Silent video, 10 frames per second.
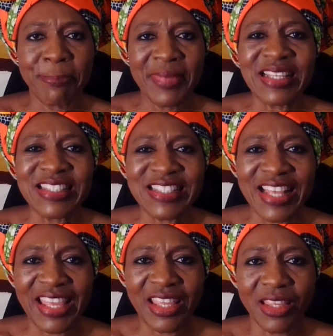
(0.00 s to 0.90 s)
in
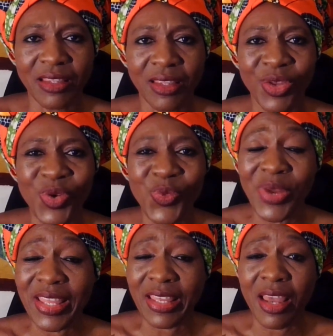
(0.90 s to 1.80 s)
saying,
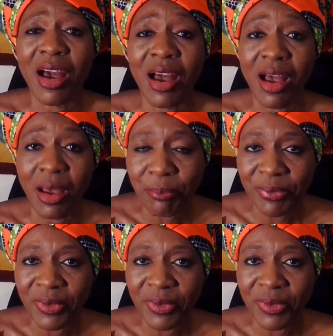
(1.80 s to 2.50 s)
wake up,